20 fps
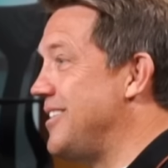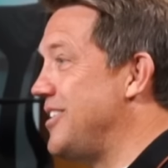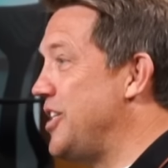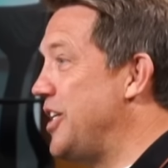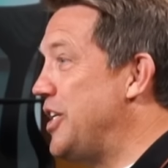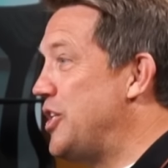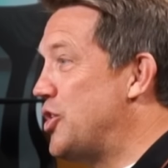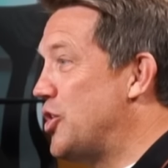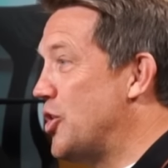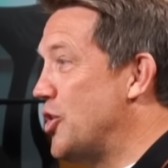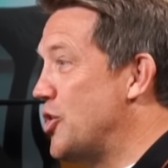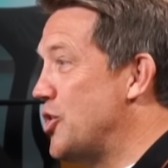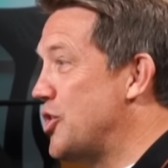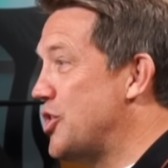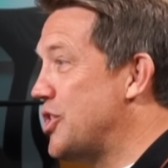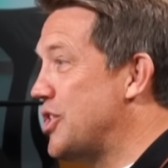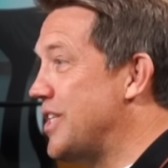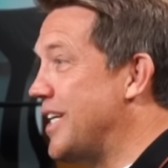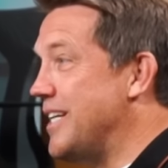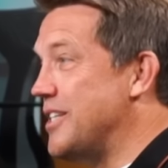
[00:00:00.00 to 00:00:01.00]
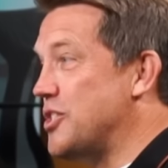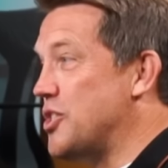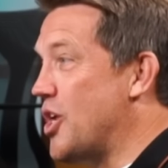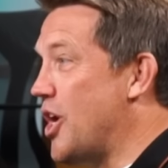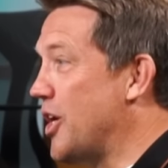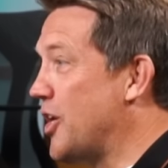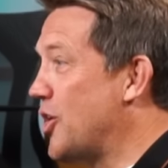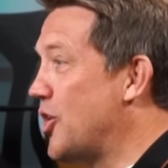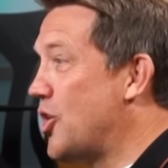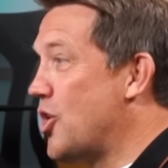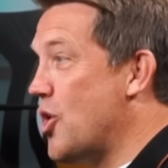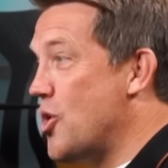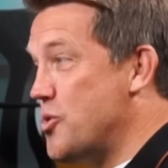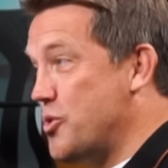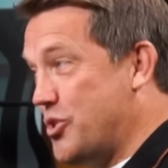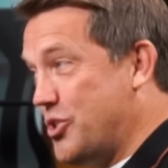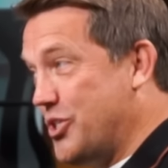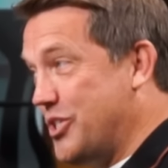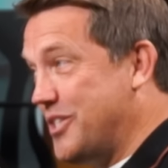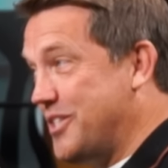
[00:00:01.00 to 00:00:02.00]
teachers, that's amazing, but that's true.
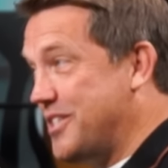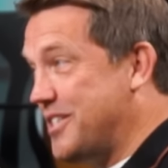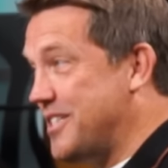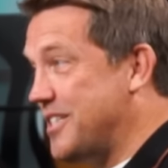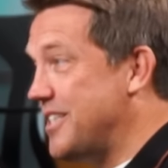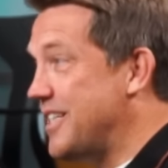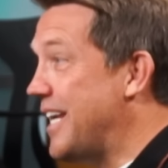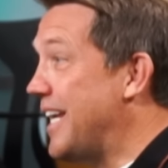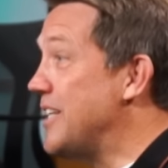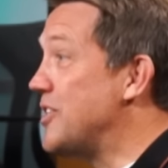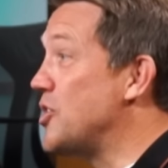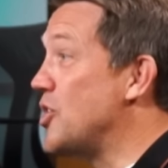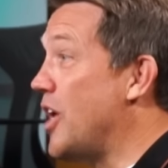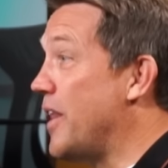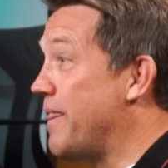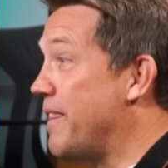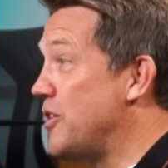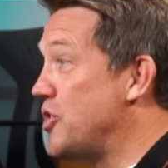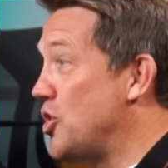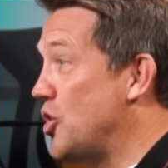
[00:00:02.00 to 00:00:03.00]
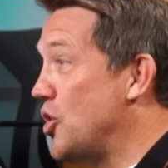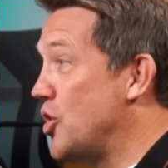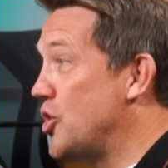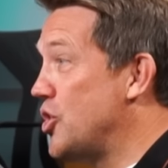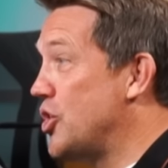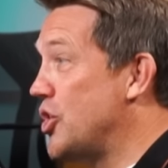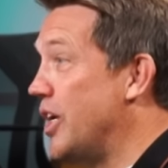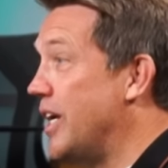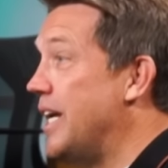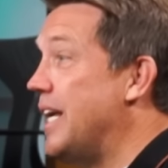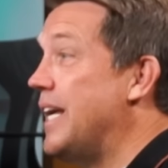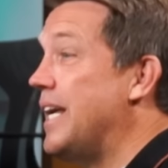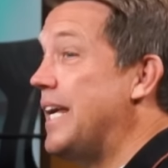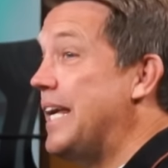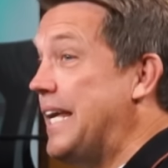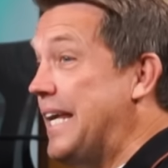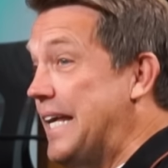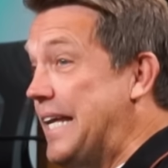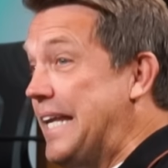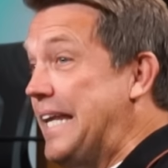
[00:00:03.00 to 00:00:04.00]
coaches, it's not the church,
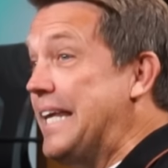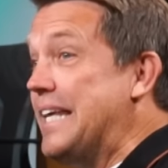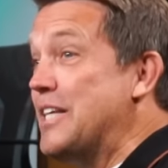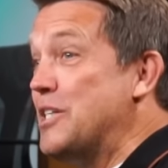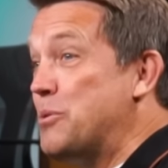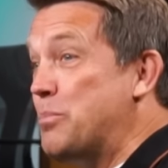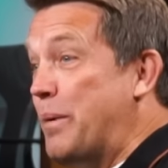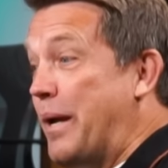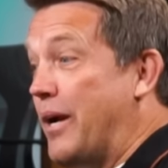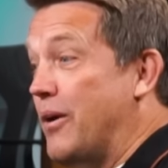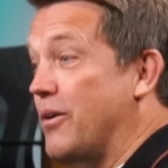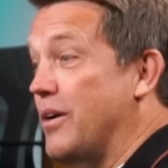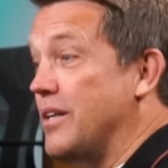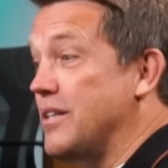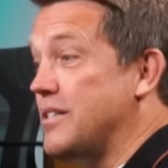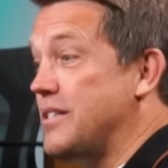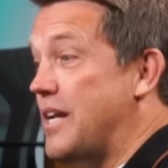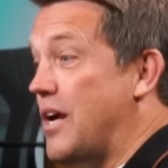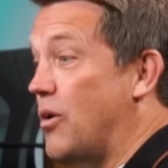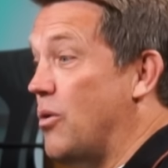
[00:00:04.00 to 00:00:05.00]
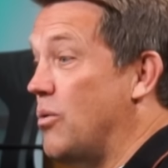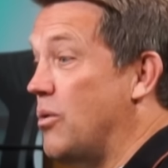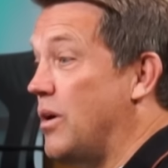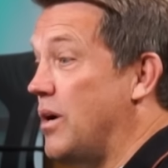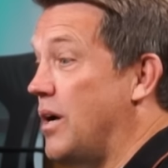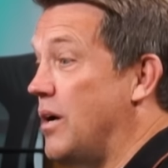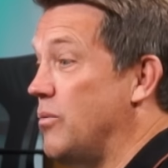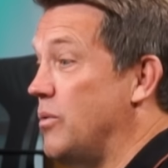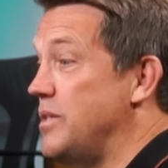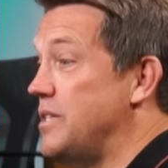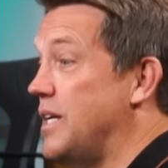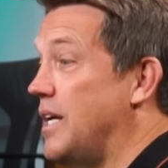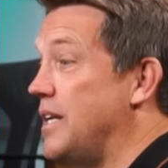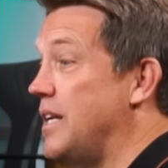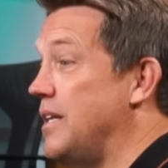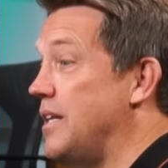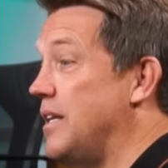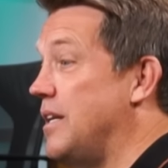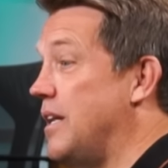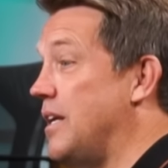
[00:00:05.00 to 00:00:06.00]
it is parents. Now, we said
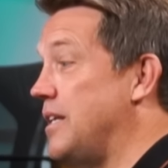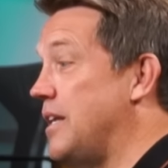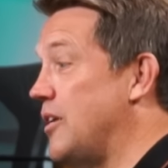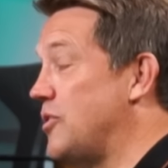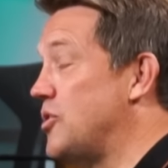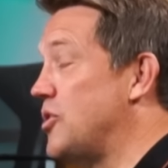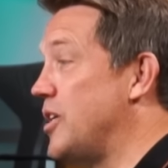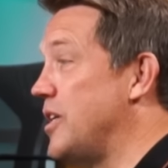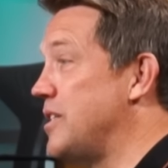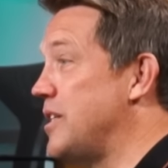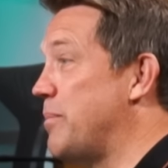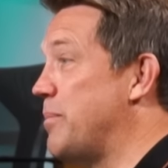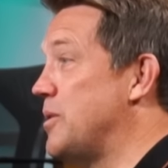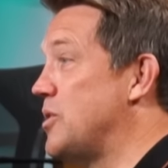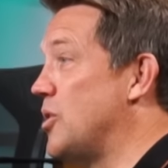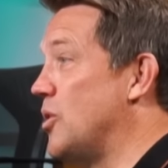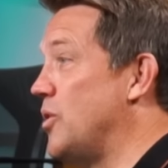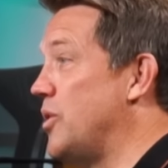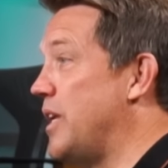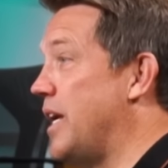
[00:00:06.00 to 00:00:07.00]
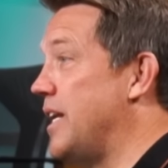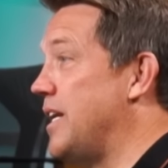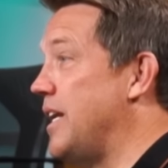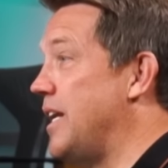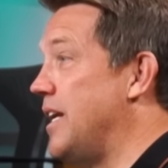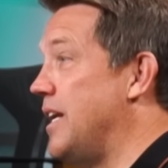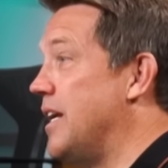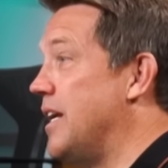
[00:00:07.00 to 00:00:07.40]
in yesterday's episode that